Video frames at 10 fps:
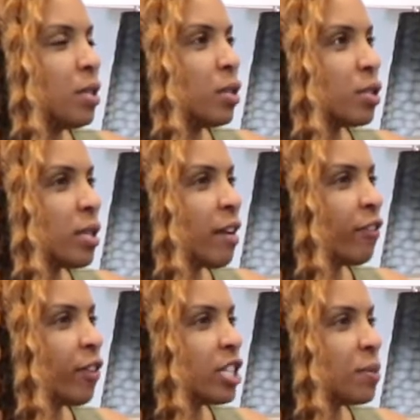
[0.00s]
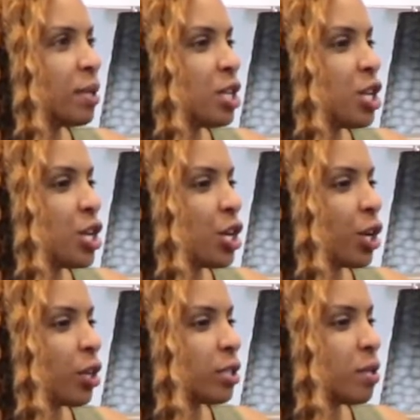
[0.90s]
so that freshman
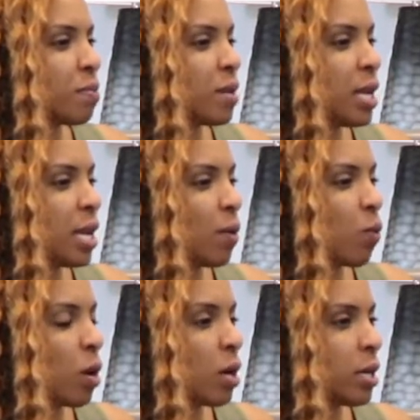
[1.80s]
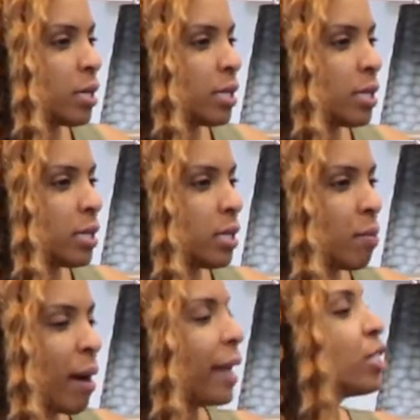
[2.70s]
year to me was
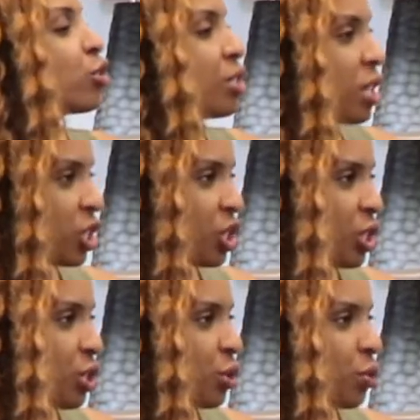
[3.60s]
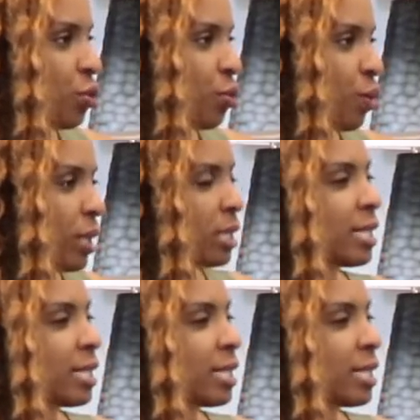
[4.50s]
my introduction to, this is